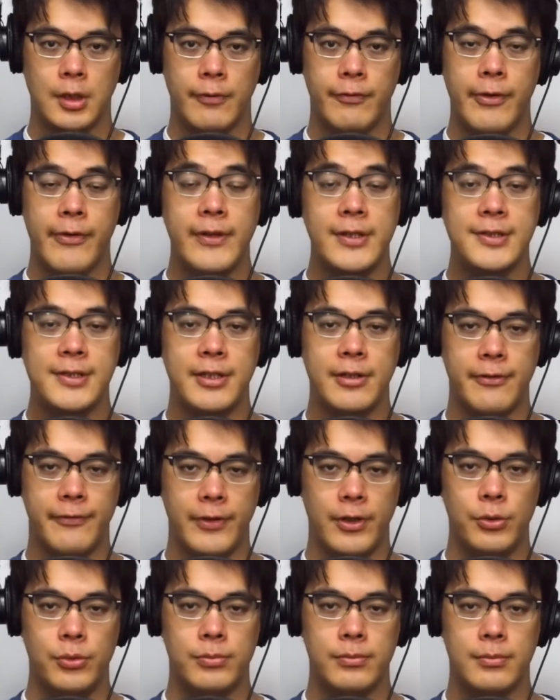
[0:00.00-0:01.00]
For this
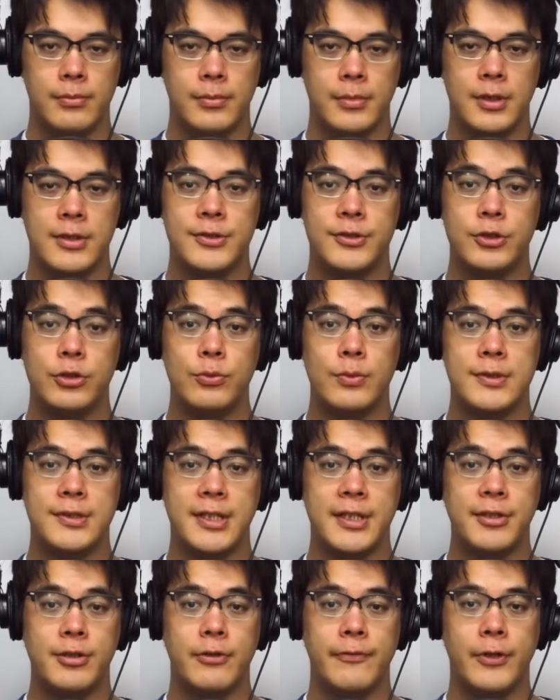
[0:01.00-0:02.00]
interview, KAZOO was
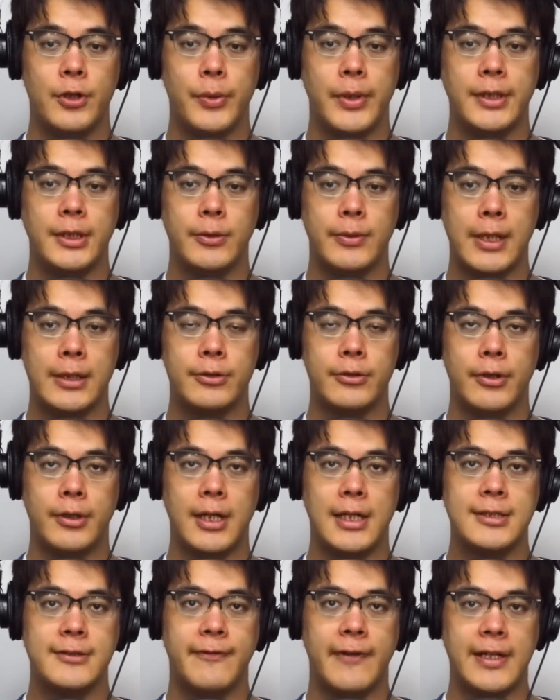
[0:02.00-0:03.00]
interviewing director
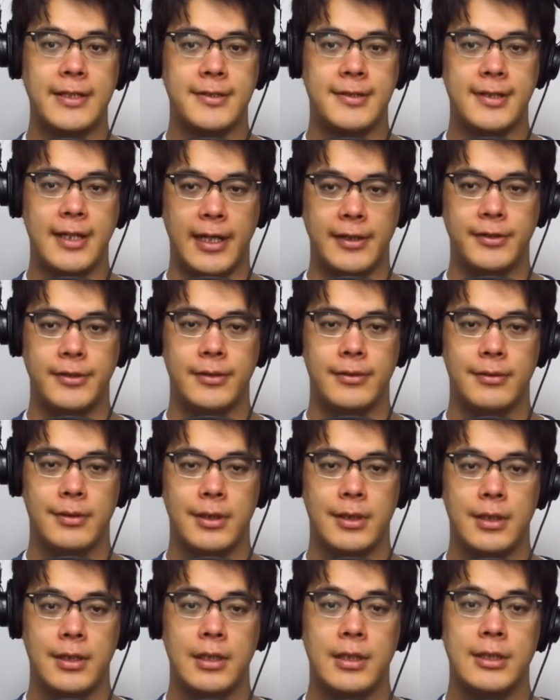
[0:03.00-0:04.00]
Gus Van Sant,
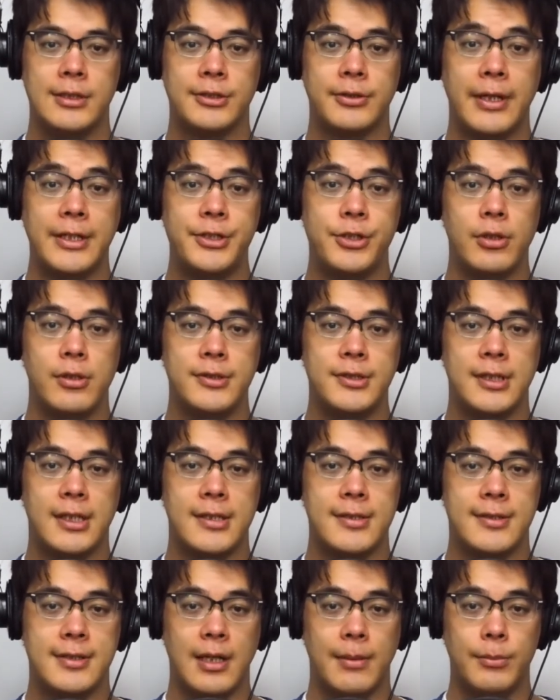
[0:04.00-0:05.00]
so I chose an
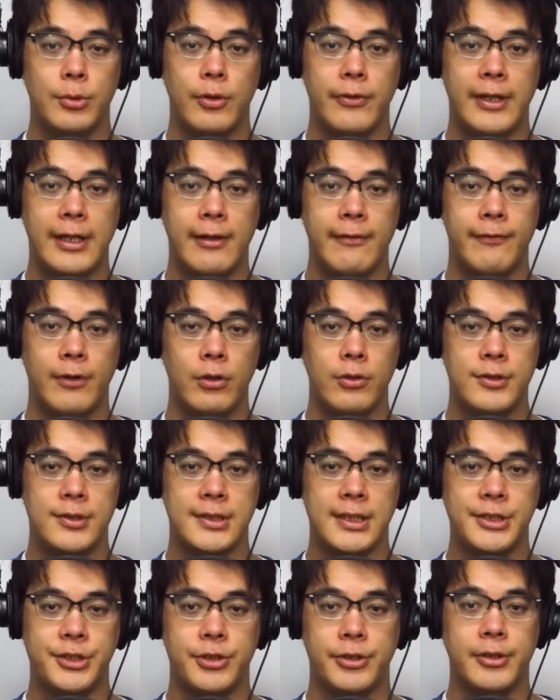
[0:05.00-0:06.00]
ensemble that evokes
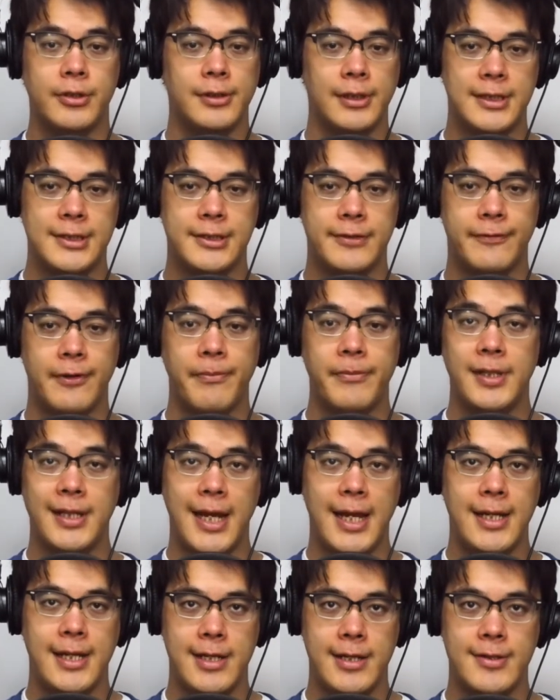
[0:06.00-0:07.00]
a journalist from the
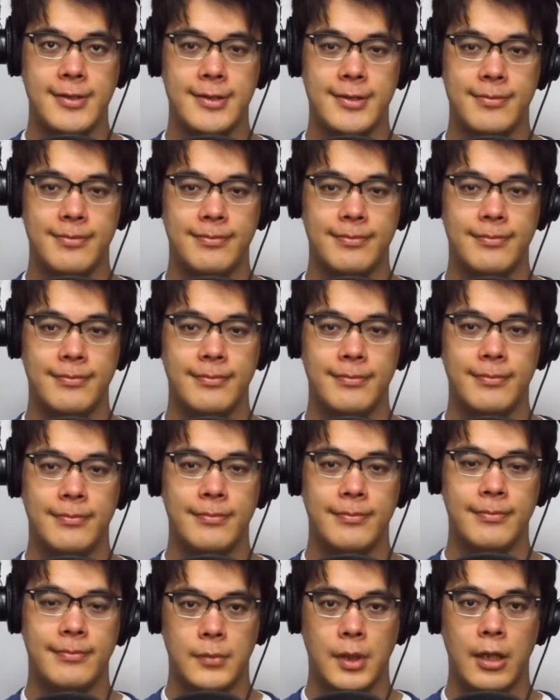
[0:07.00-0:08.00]
80s.
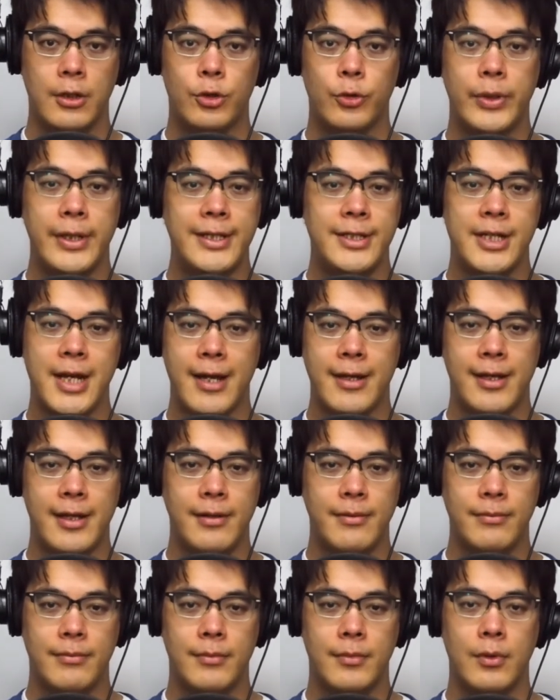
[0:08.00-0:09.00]
Tweed
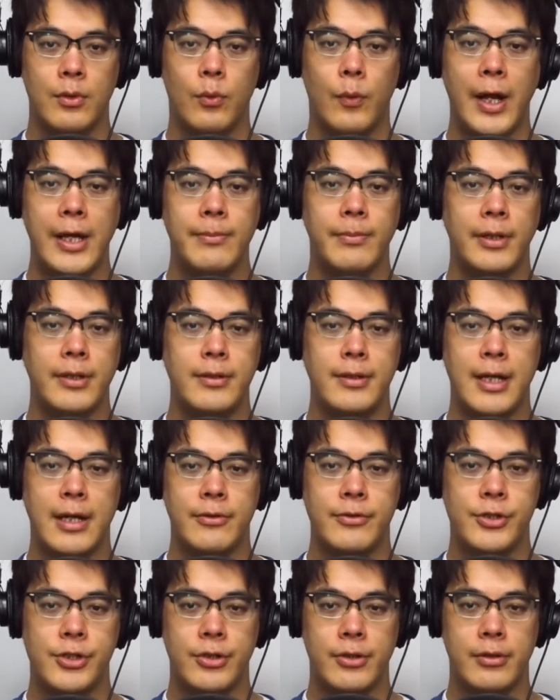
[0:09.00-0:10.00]
jacket, white
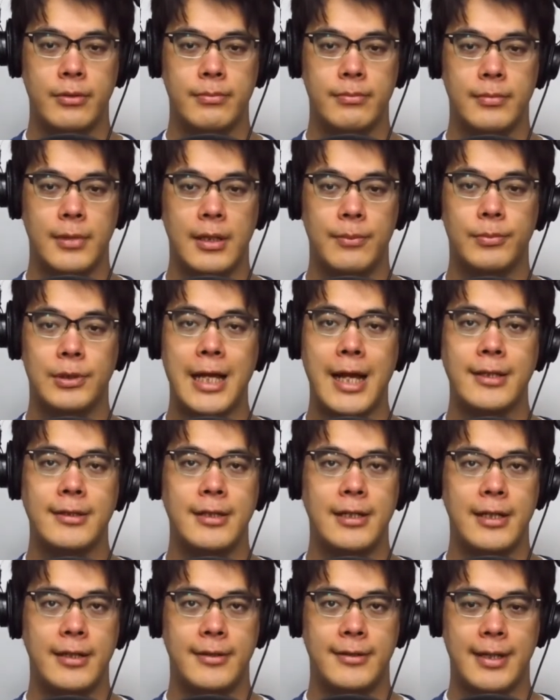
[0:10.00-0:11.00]
button-down shirt, and black
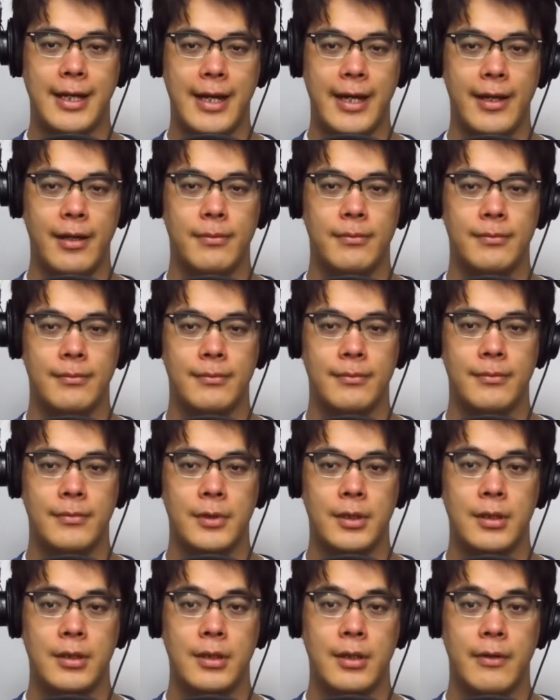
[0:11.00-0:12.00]
knitted tie.
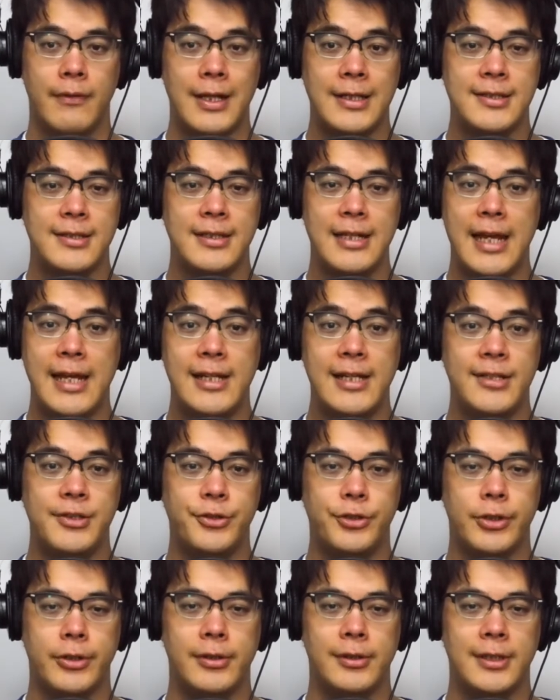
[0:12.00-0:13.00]
That's an 80s
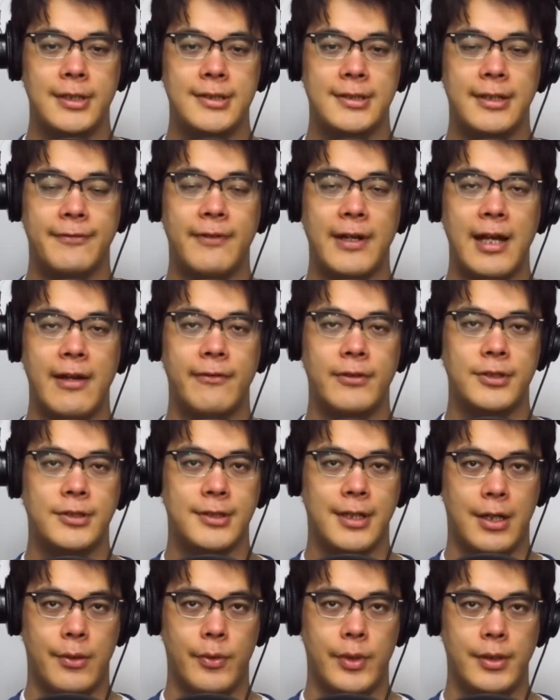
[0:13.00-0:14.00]
journalist if I ever
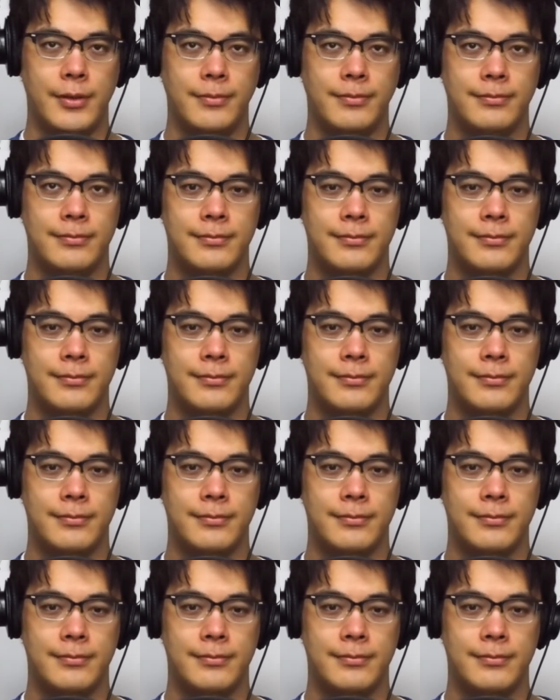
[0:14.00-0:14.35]
saw one.